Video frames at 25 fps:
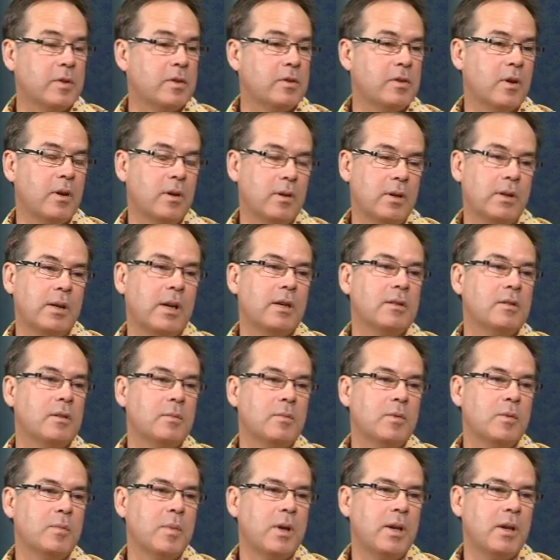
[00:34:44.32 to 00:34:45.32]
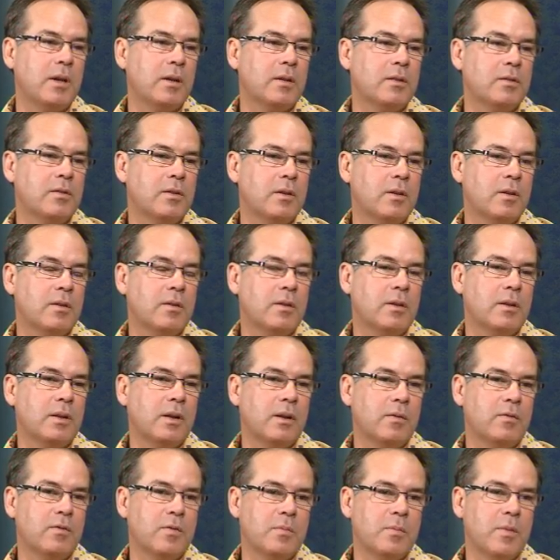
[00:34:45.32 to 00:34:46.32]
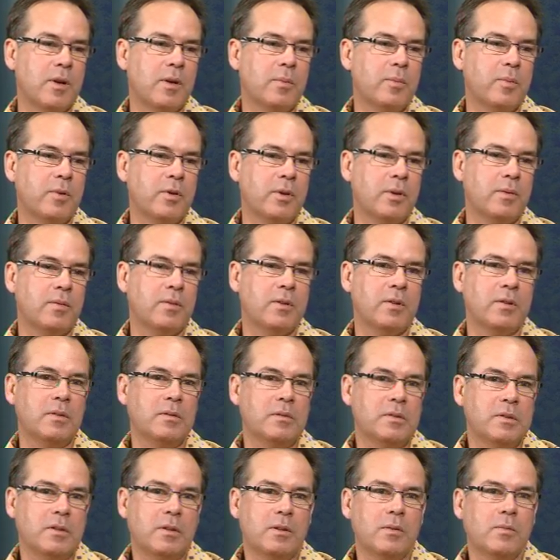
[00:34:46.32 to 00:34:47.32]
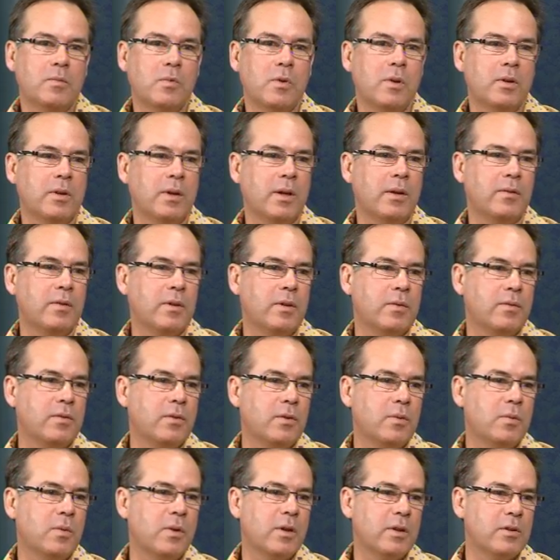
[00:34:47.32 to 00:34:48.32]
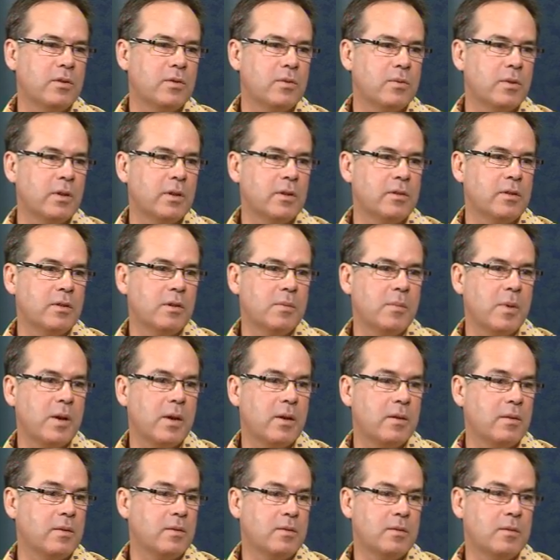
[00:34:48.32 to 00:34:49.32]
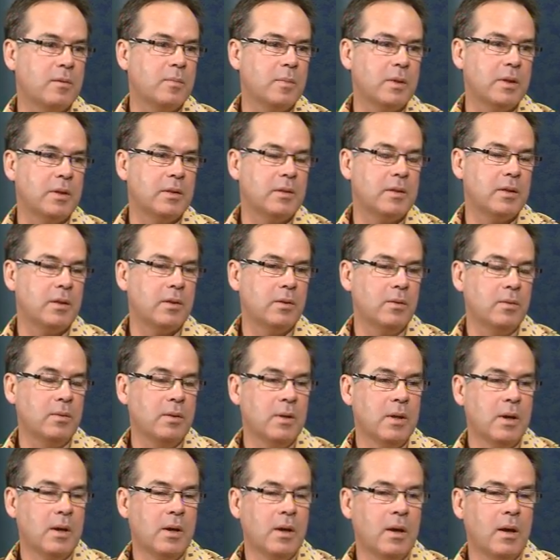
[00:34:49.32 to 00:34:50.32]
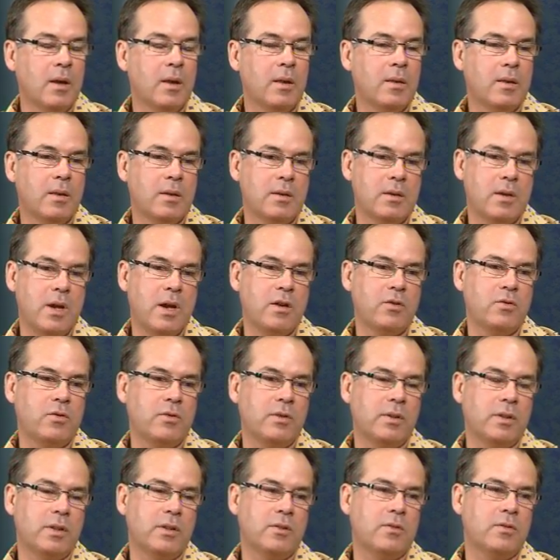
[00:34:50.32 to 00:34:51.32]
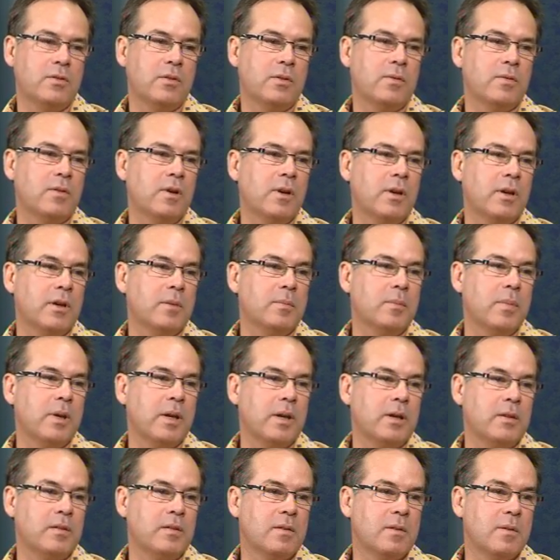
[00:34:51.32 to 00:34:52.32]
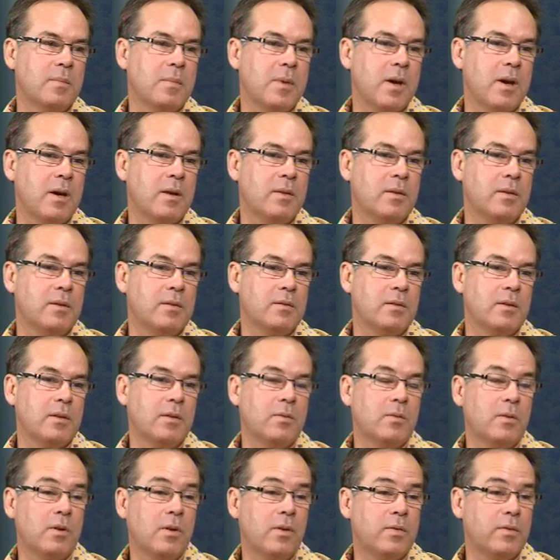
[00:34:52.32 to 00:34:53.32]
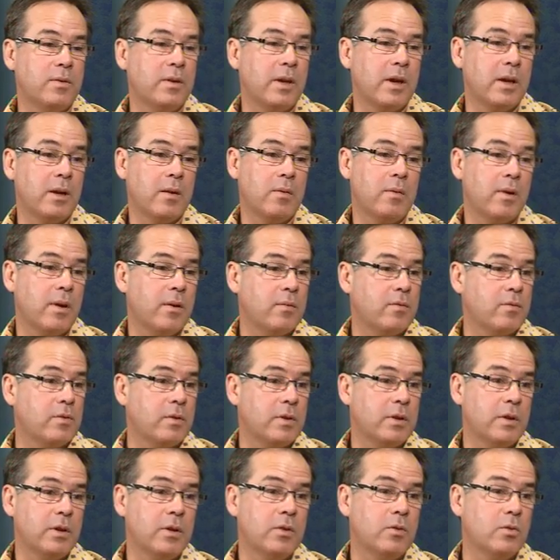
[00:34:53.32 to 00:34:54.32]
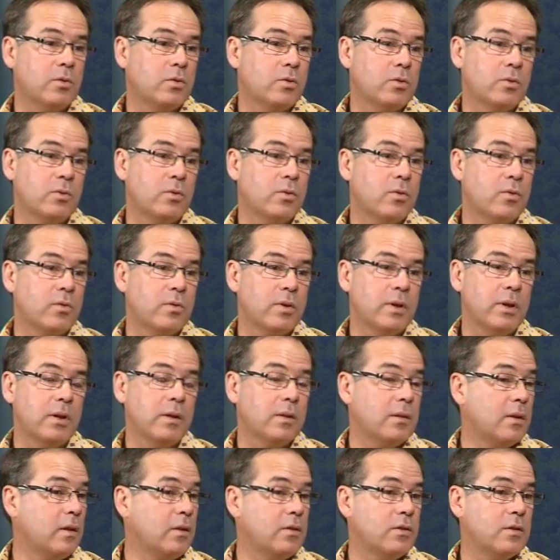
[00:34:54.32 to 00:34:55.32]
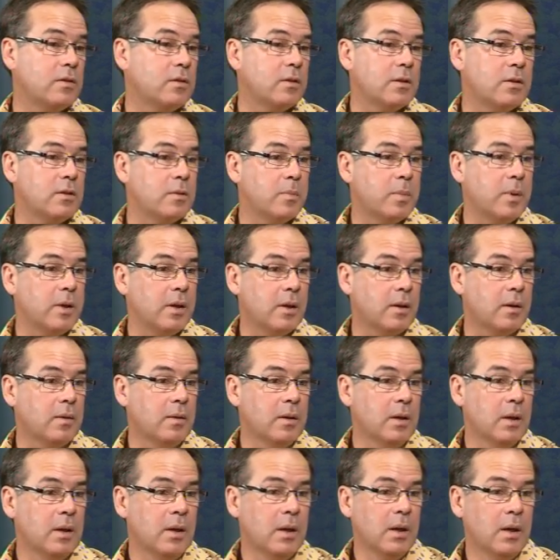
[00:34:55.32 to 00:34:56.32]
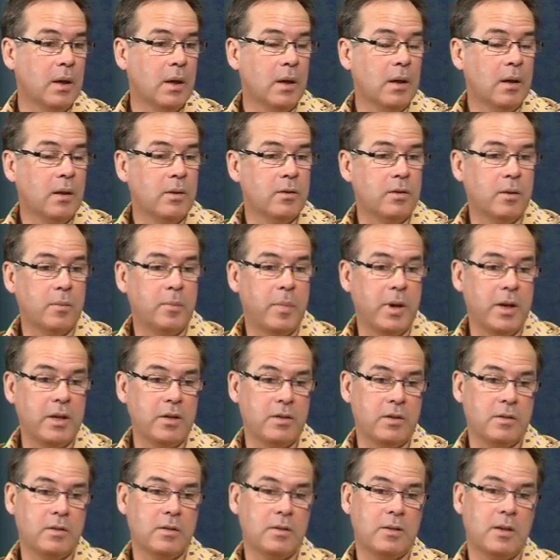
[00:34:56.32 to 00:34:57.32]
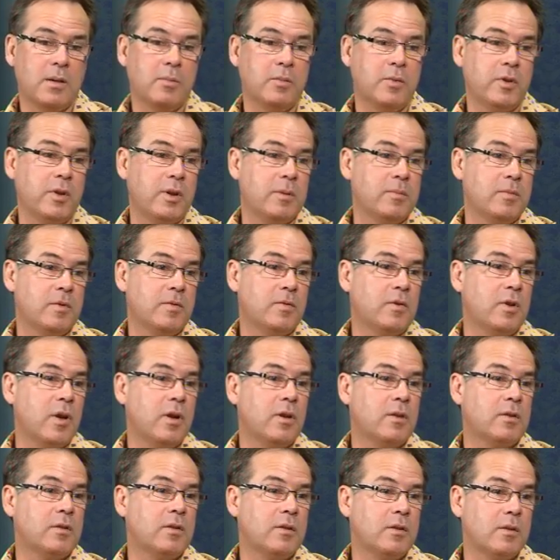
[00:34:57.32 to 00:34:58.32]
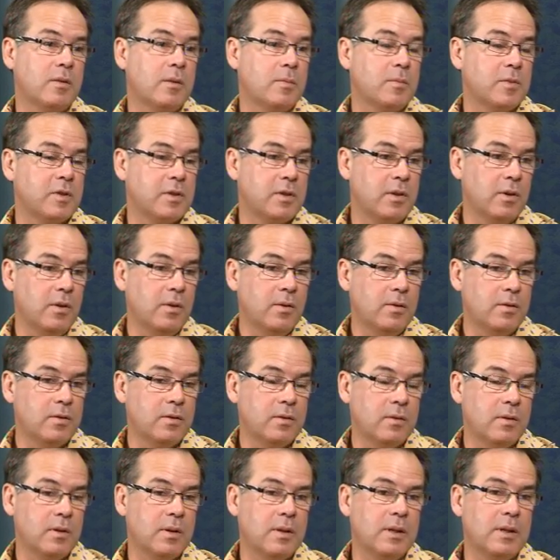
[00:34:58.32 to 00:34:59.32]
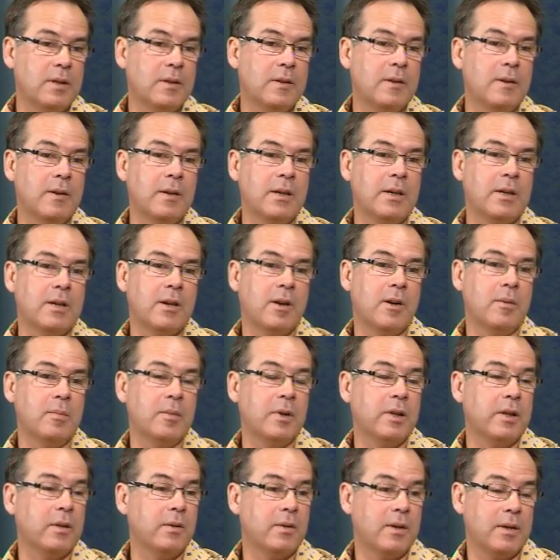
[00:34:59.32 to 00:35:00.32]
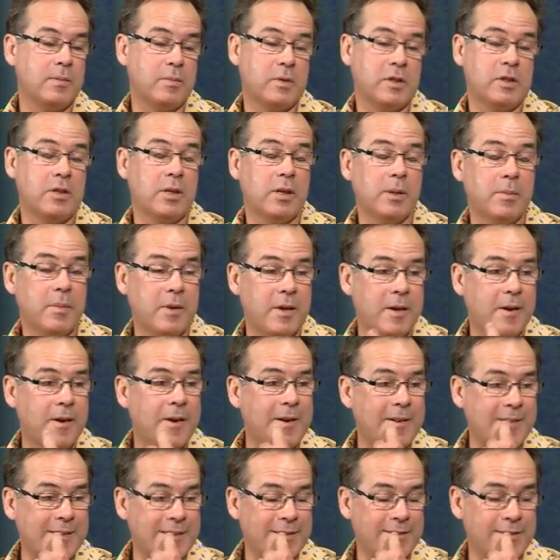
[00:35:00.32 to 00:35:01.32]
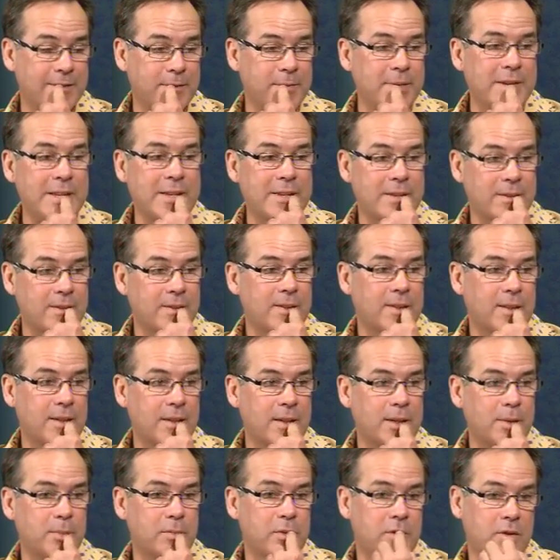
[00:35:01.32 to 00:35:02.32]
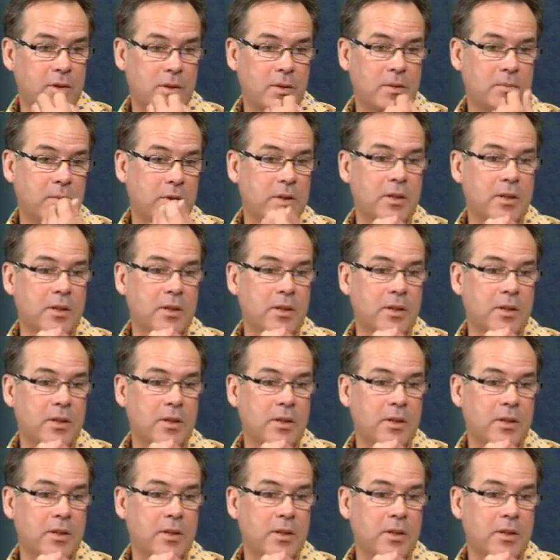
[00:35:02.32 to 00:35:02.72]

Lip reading: totally asymptomatic. So again, from my point of view, having a few white streaks in your mouth isn't a big deal. The natural history of lichen planus in the mouth is that it will often hang around for a year or two or three and then just disappear. Yep. So patients sometimes have noticed it themselves. Not uncommonly, it will actually appear on the vermilion on the lip. So when